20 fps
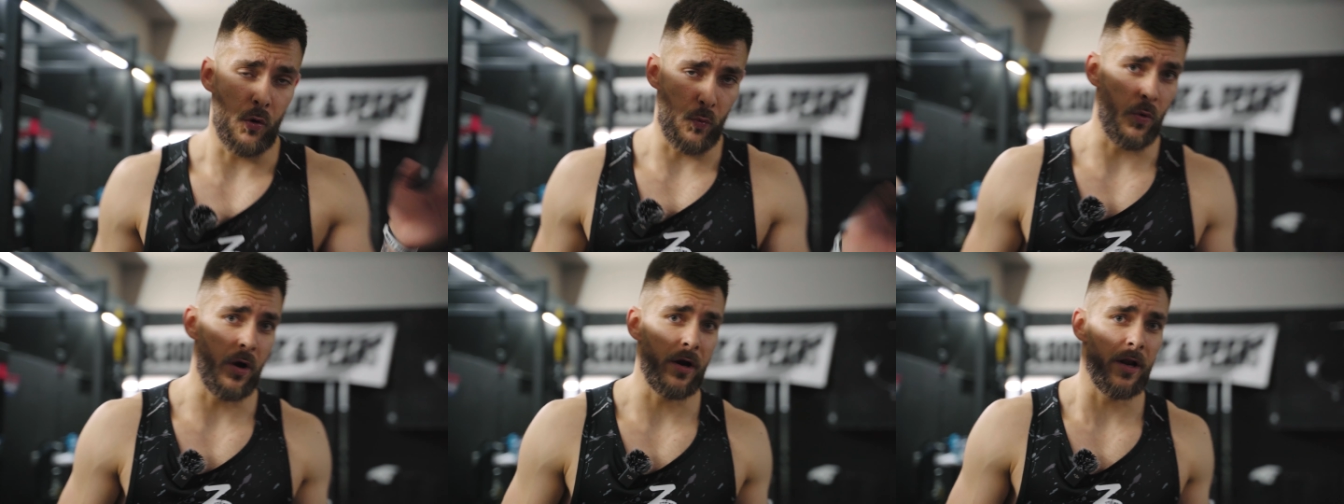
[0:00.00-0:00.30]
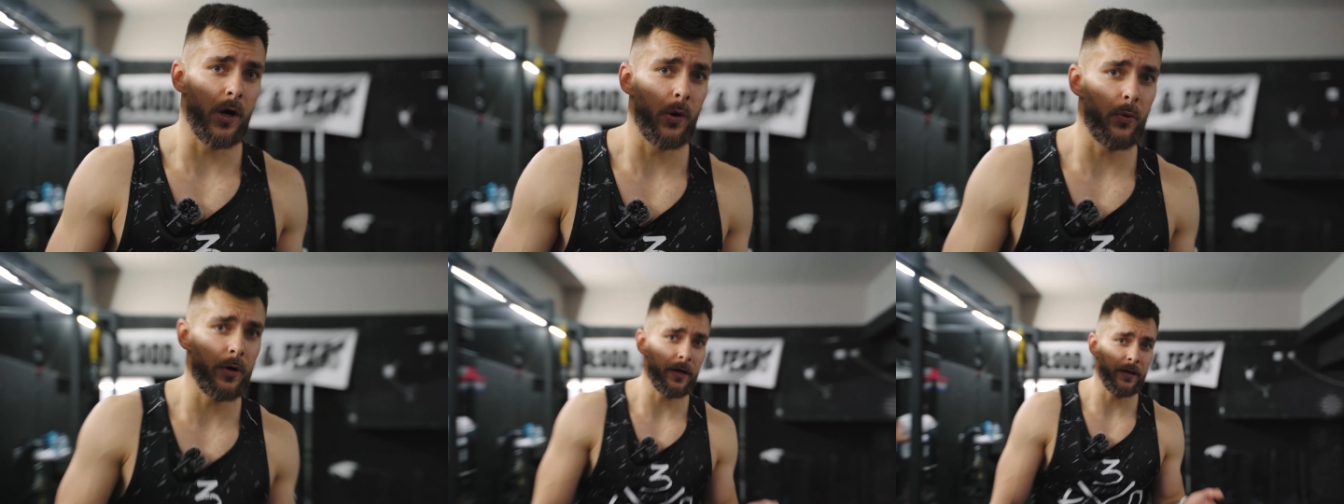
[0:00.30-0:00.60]
on
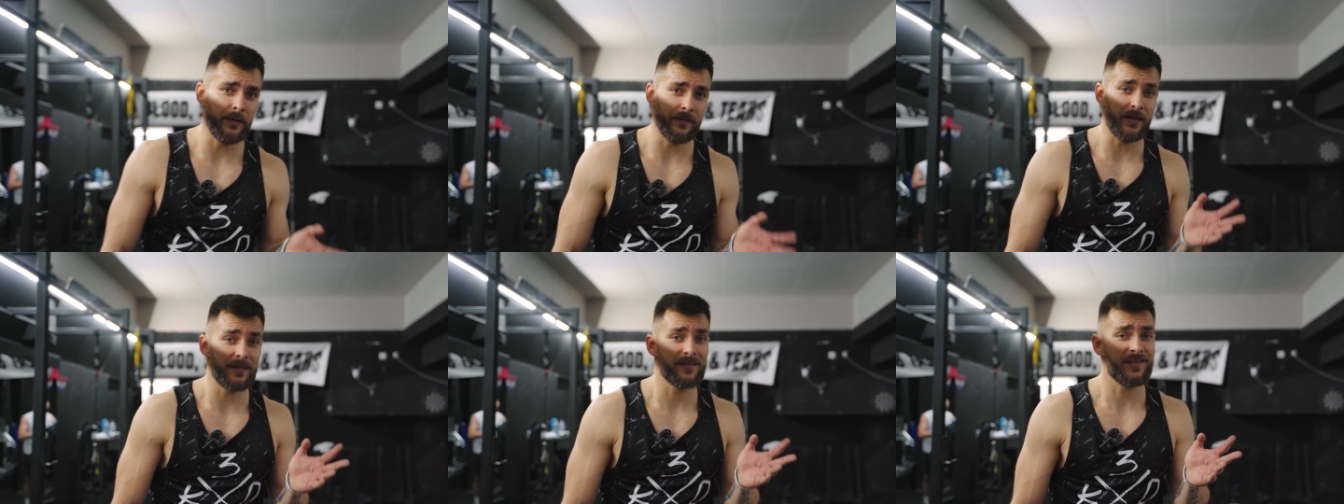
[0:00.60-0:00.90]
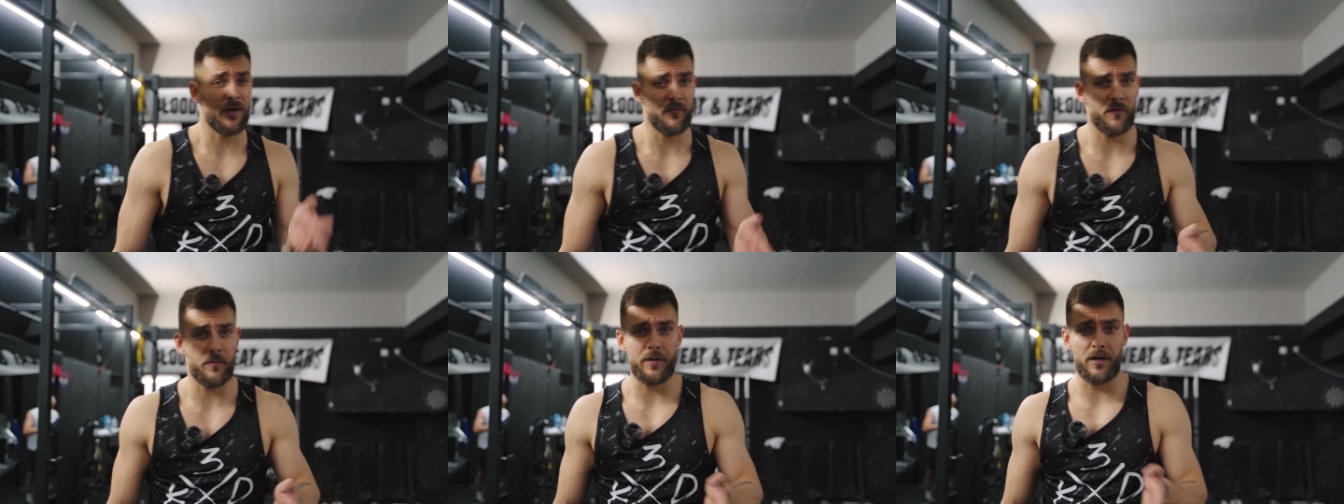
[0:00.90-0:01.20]
one hour and then
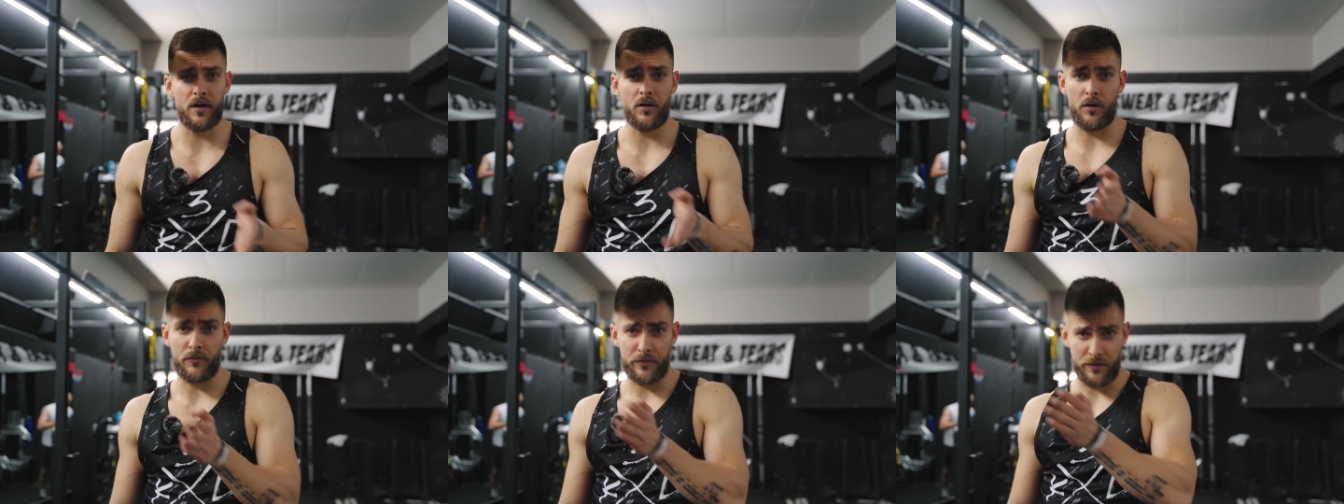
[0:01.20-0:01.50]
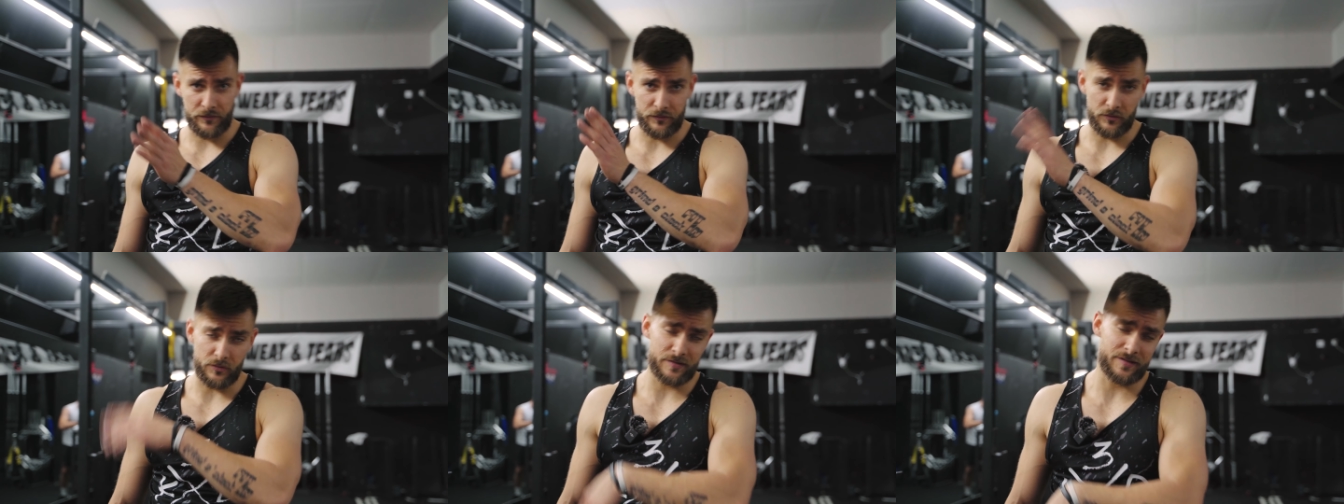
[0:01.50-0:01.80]
seven minutes of
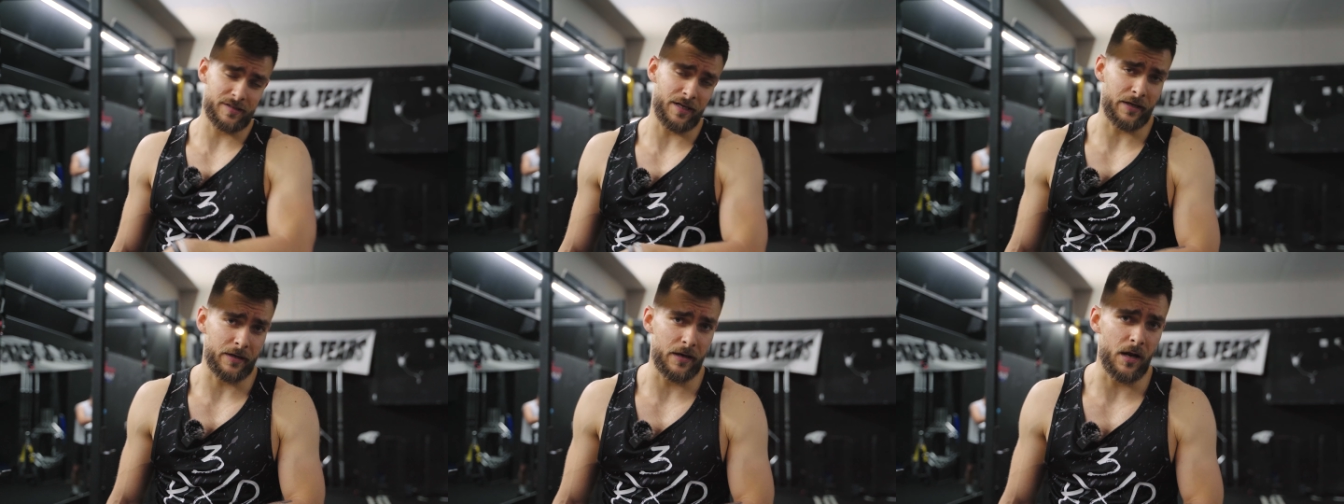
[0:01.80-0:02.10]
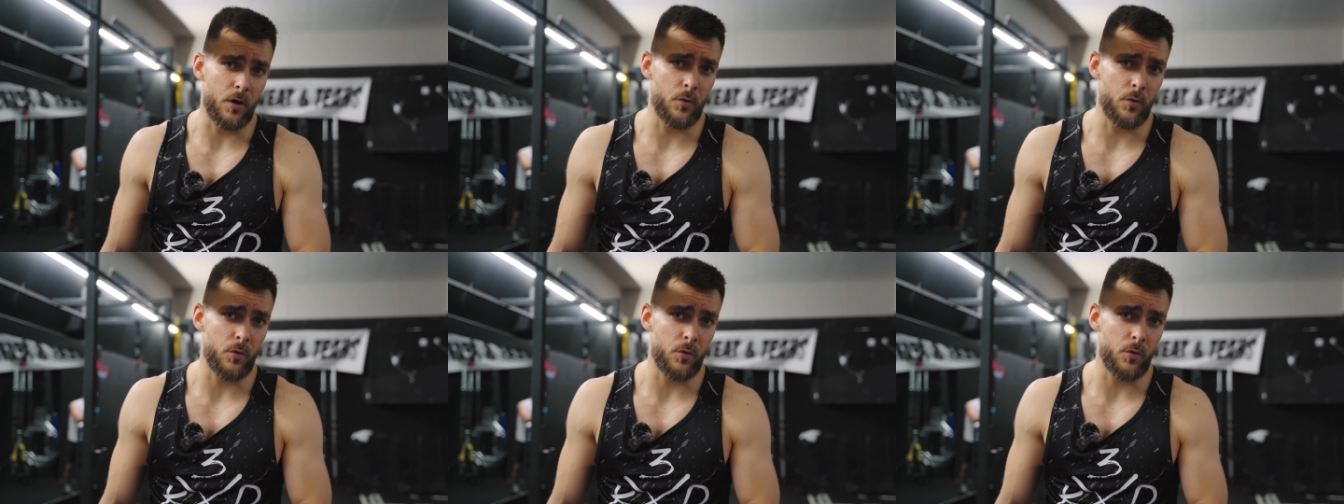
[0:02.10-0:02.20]
rest on the second